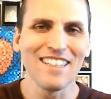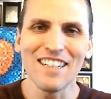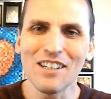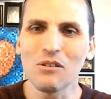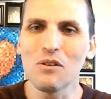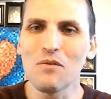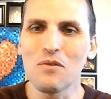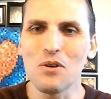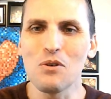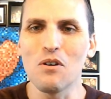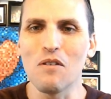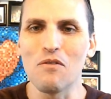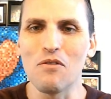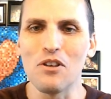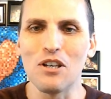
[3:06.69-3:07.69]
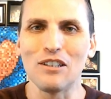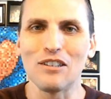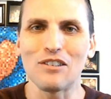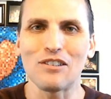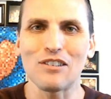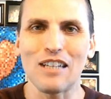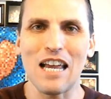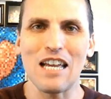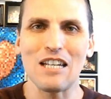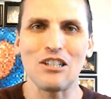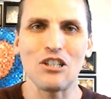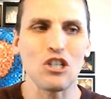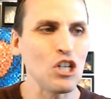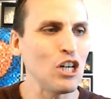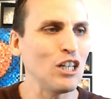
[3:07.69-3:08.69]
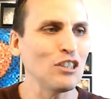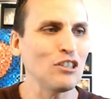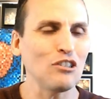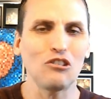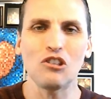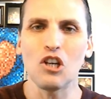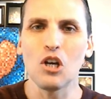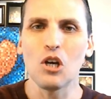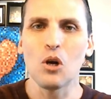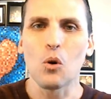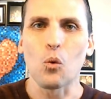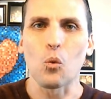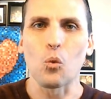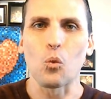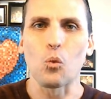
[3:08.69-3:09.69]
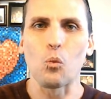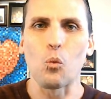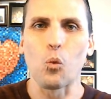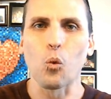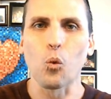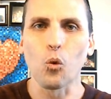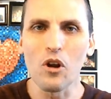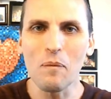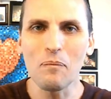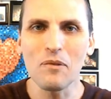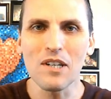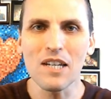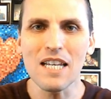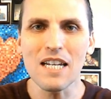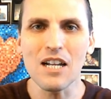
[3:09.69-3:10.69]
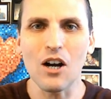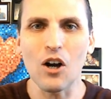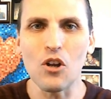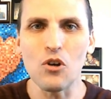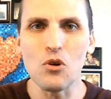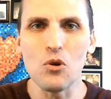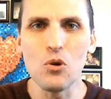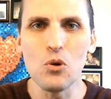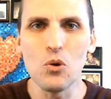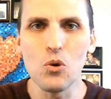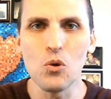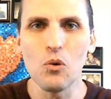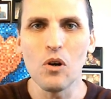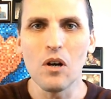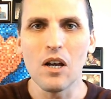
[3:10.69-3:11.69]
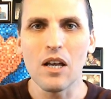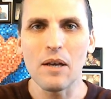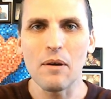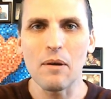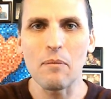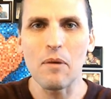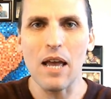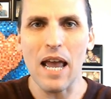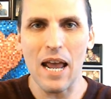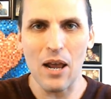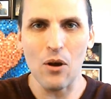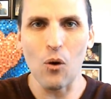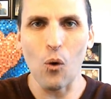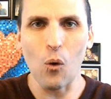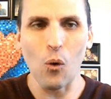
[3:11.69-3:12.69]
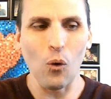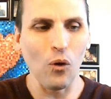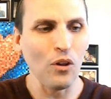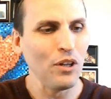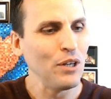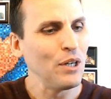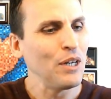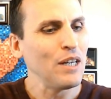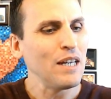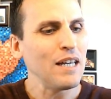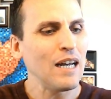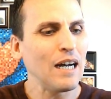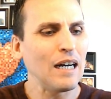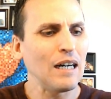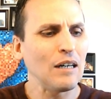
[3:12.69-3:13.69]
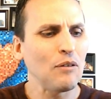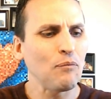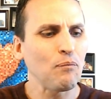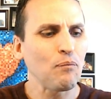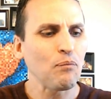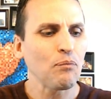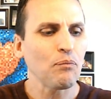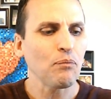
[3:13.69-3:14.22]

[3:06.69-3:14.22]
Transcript: a review of this and just ripped it a new a-hole. And